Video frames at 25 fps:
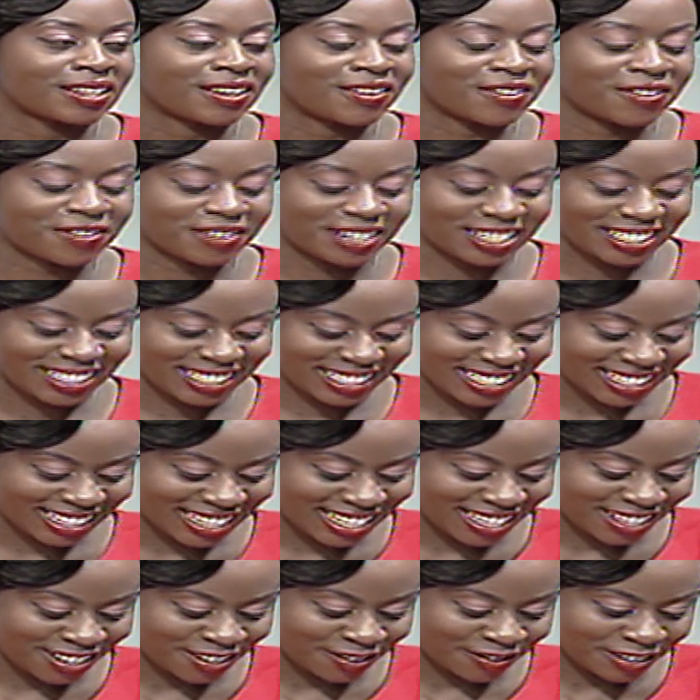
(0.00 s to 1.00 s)
All right. Yeah.
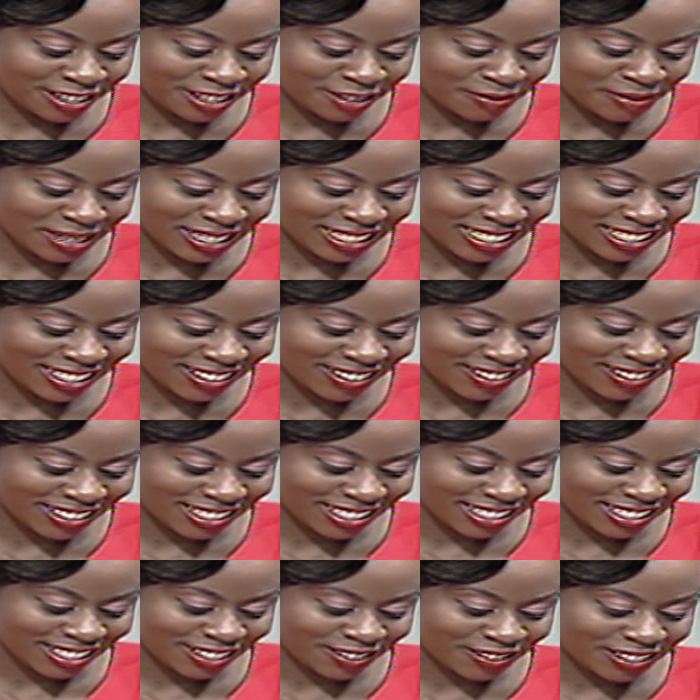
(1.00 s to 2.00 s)
Thank you very much,
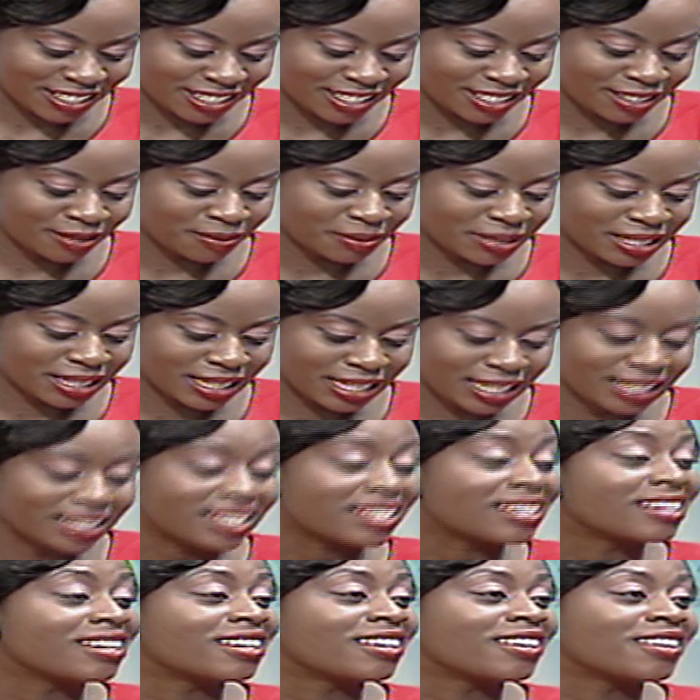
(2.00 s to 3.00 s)
Doctor Swillis Mithe.
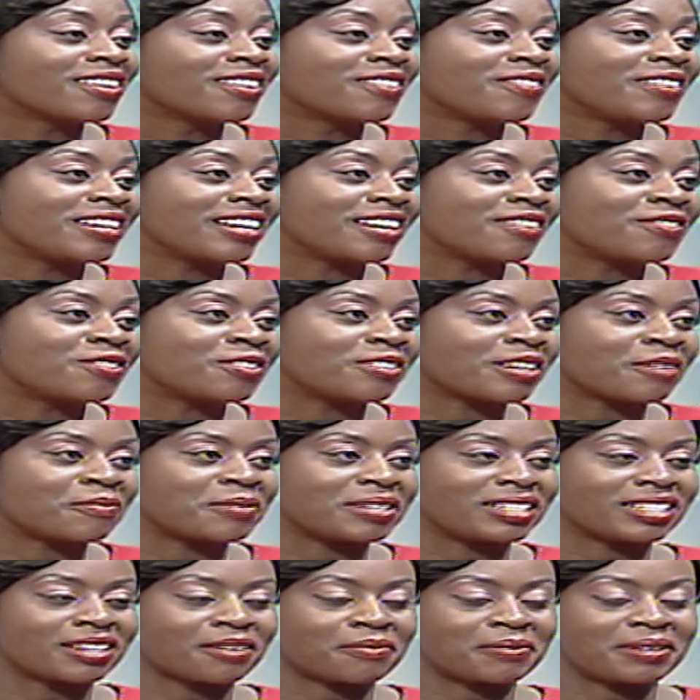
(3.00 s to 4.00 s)
Okay. We have to
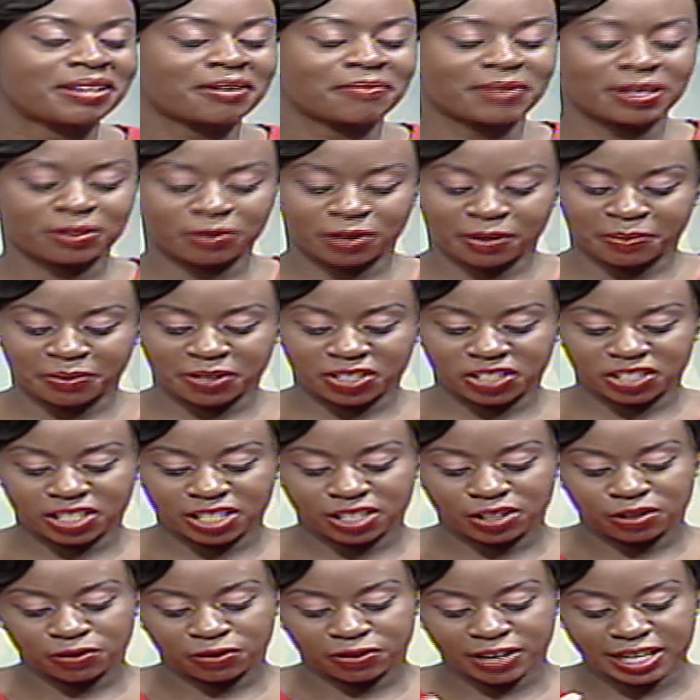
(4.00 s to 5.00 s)
wrap it up here, but we
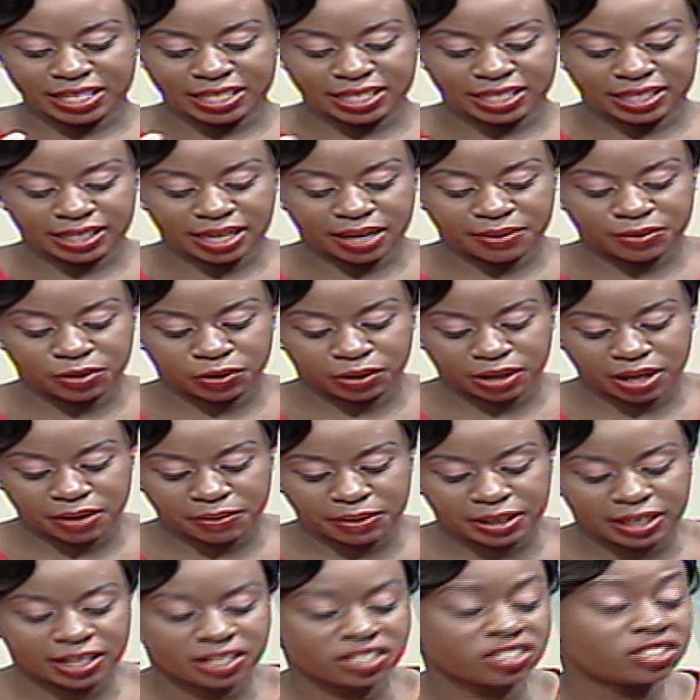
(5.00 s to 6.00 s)
appreciate you finding time to
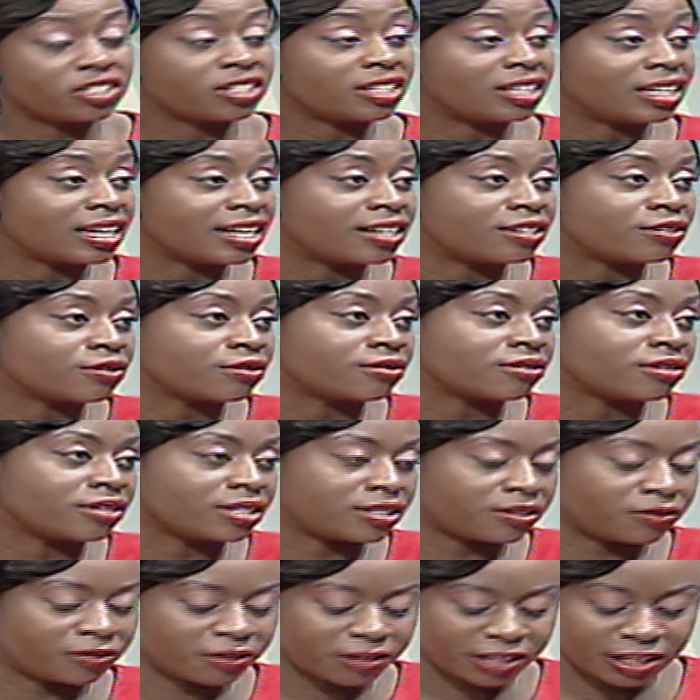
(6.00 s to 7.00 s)
come here and shed light on
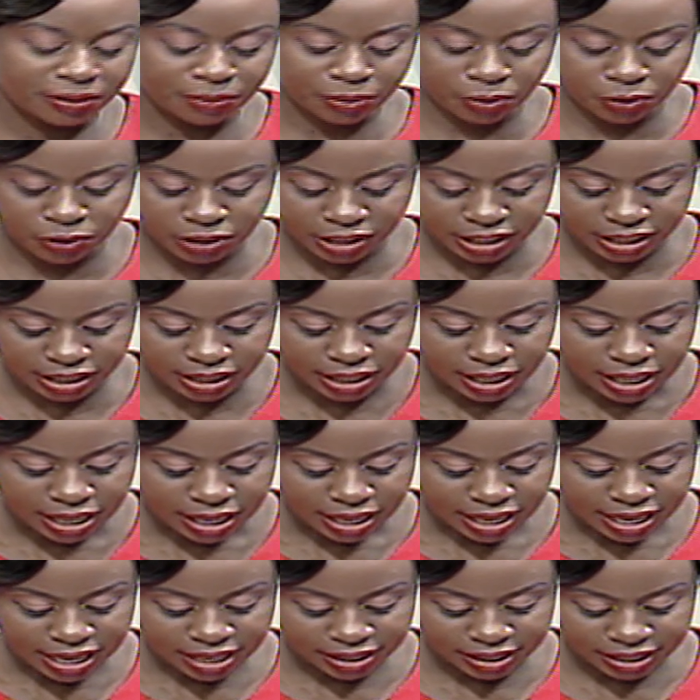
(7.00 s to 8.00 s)
this very important
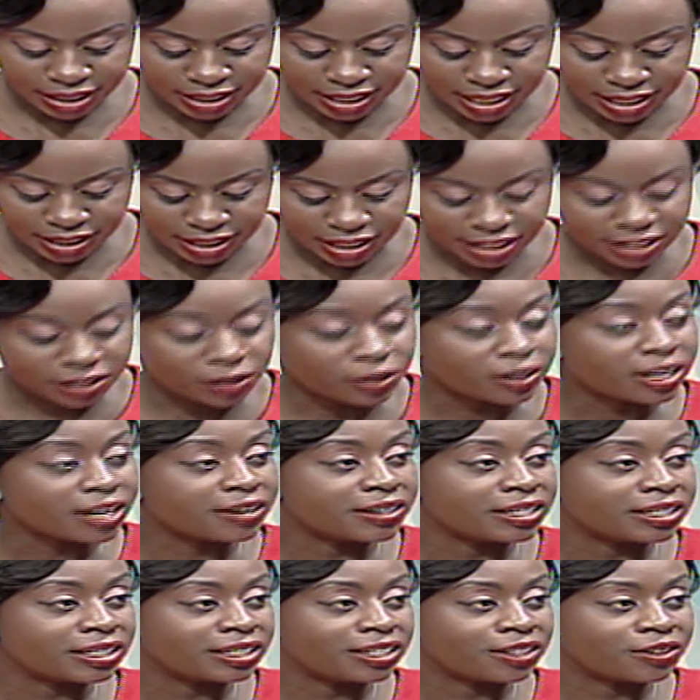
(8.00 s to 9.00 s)
exercise that you're
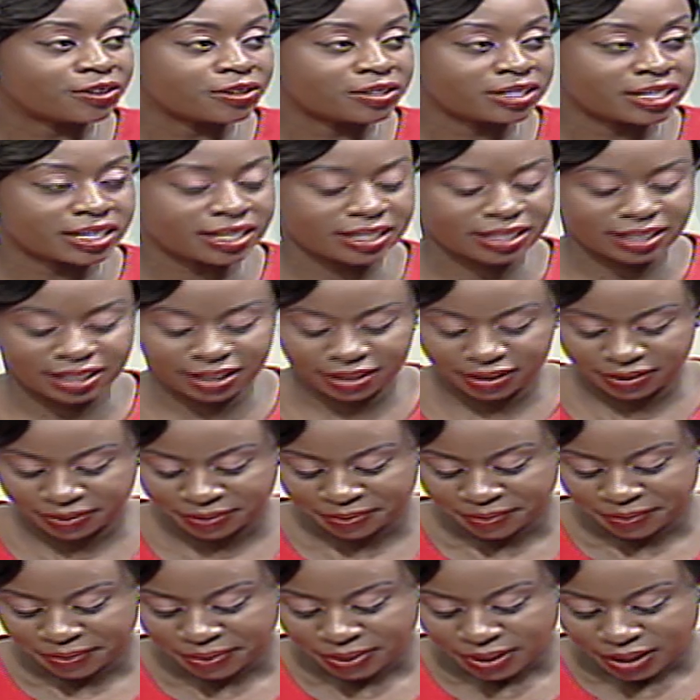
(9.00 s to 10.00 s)
currently conducting.
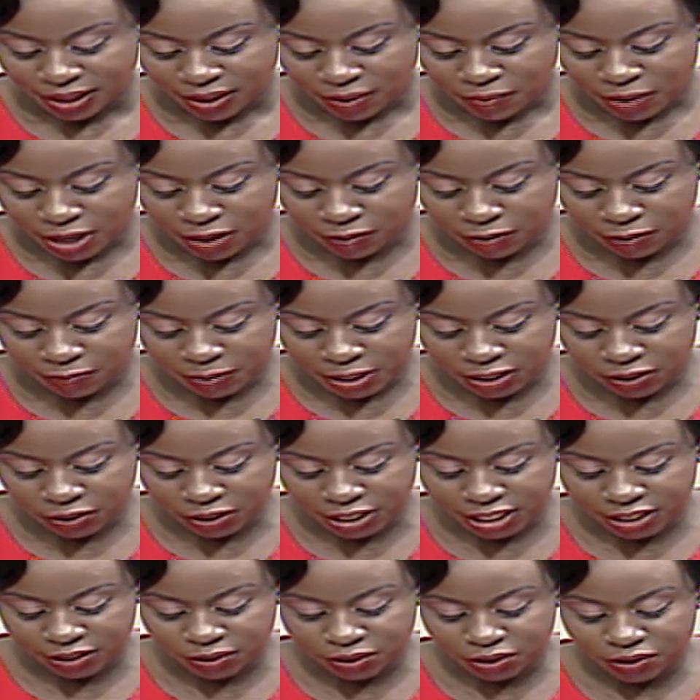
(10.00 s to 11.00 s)
Thank you. Well, we've been
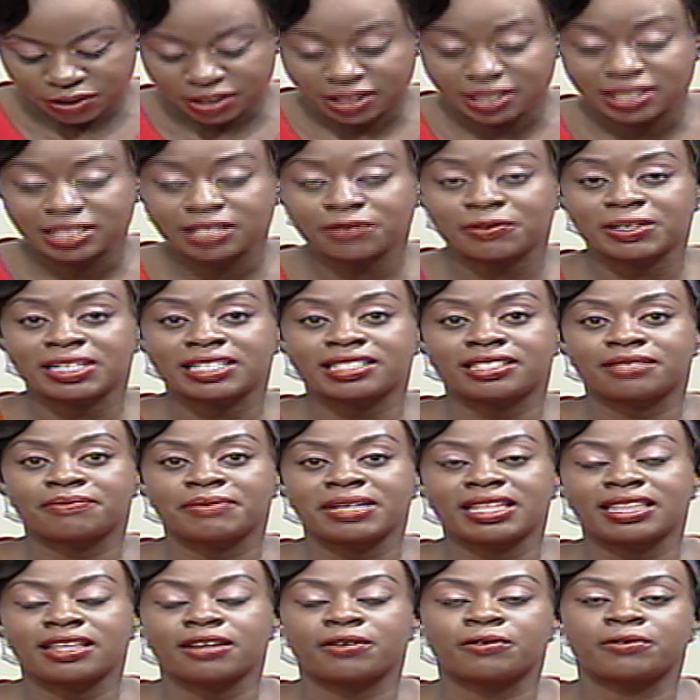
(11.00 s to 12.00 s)
talking to Doctor Swillis
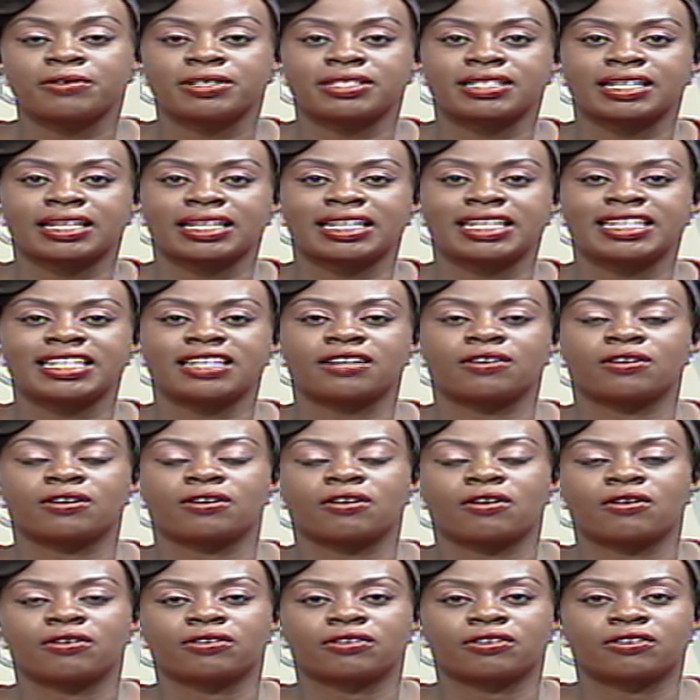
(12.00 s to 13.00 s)
Mithe, who is a
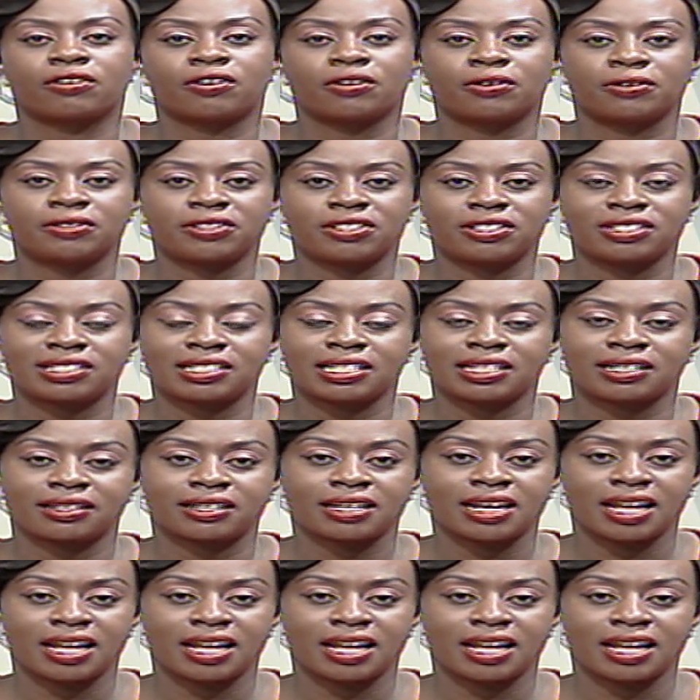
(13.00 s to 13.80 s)
clinical oncologist.